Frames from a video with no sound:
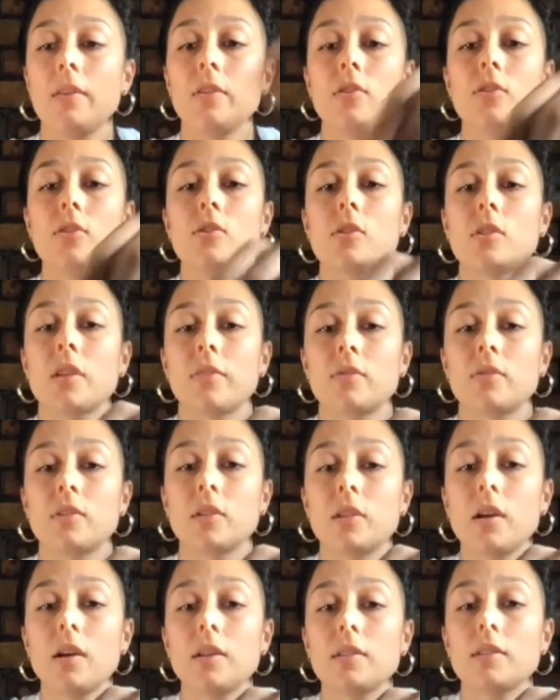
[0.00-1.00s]
you just have to
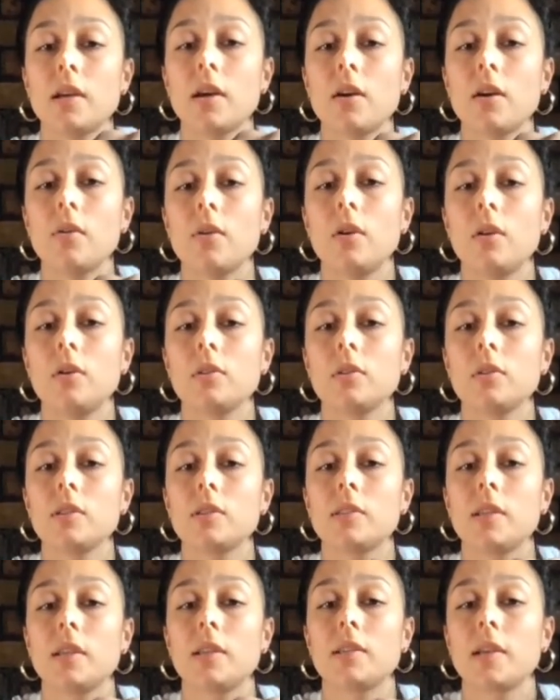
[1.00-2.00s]
cut out along the
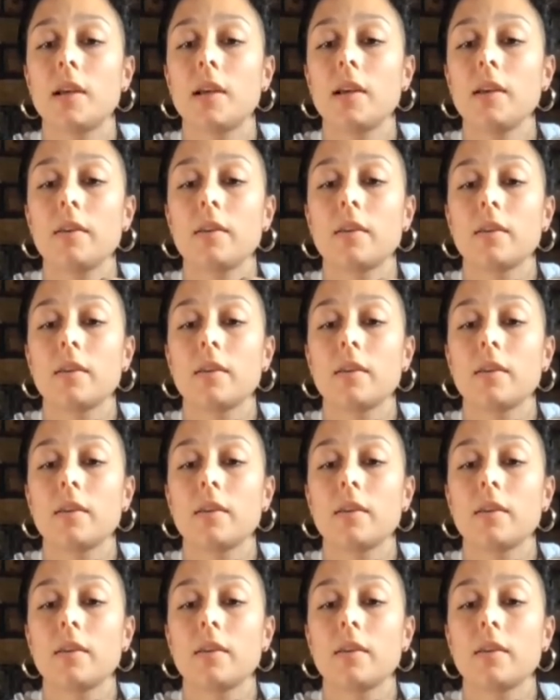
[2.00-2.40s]
zigzag,